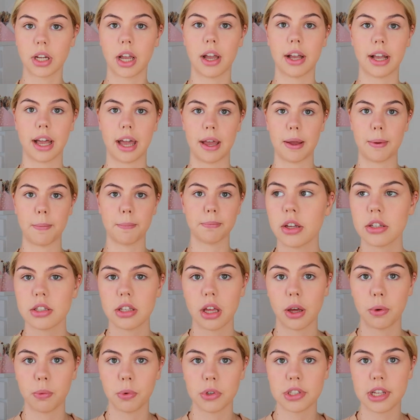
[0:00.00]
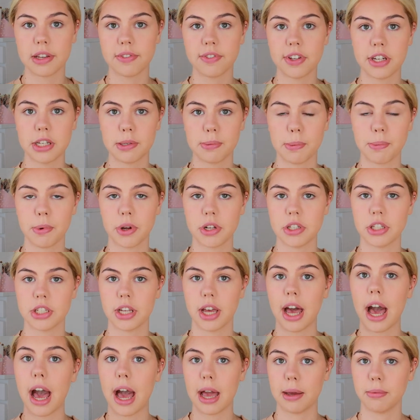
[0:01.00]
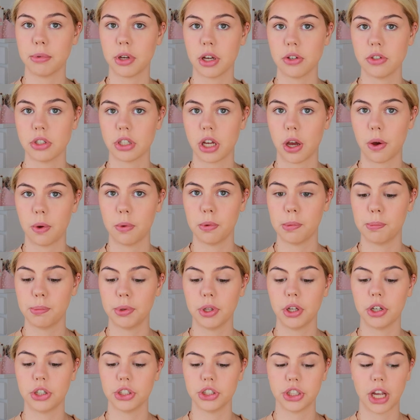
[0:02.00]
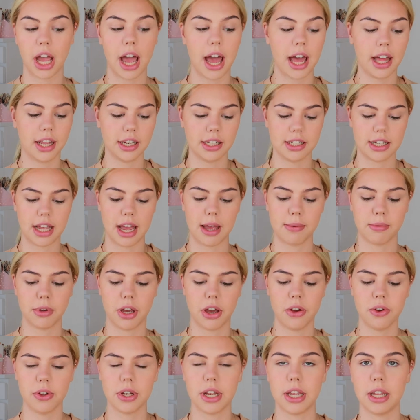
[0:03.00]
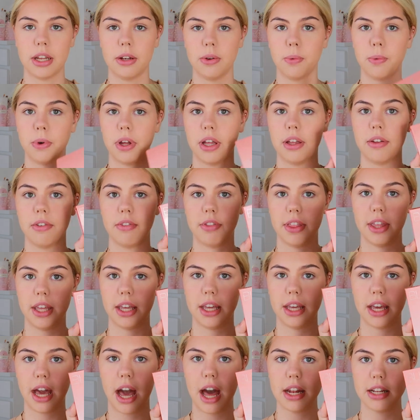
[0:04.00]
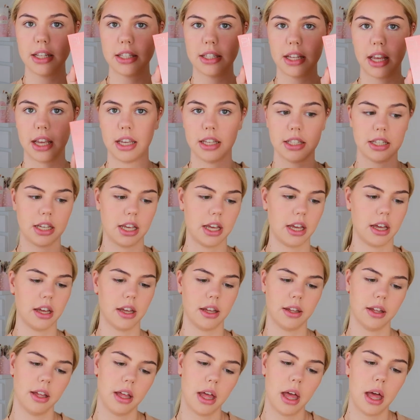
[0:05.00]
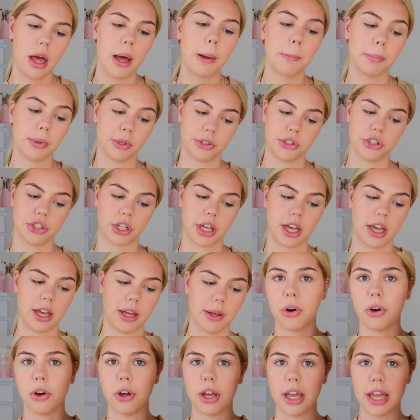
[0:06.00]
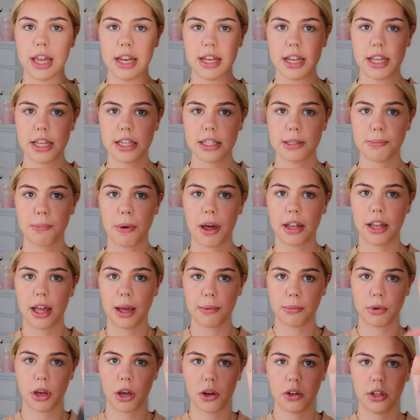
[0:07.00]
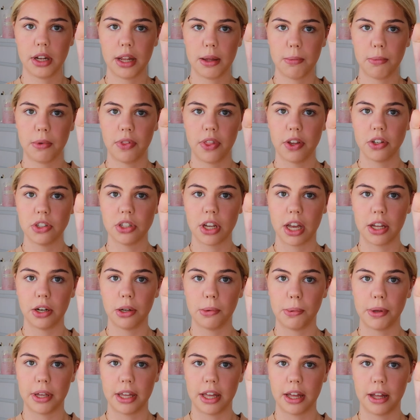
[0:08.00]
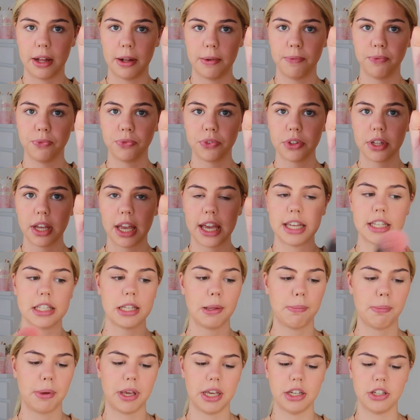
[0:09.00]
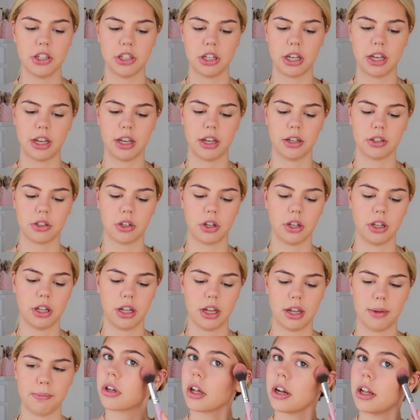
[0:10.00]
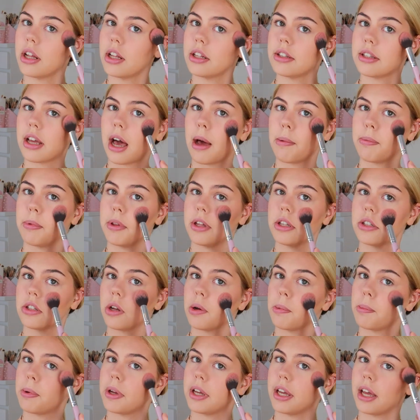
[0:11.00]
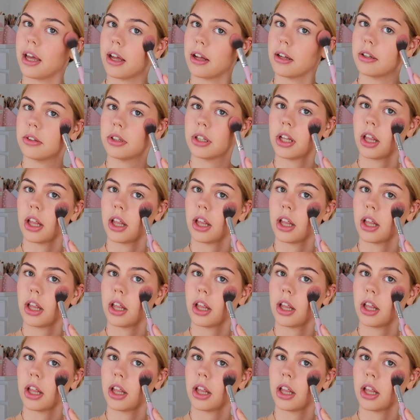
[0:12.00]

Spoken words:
Okay, so once I finish my bronzer, I'm going to go in with blush, and I'm going in with the Anastasia blush kit. But in this palette, I'm going in with the shade up here. It's the peachier colour. I'm gonna tap this up here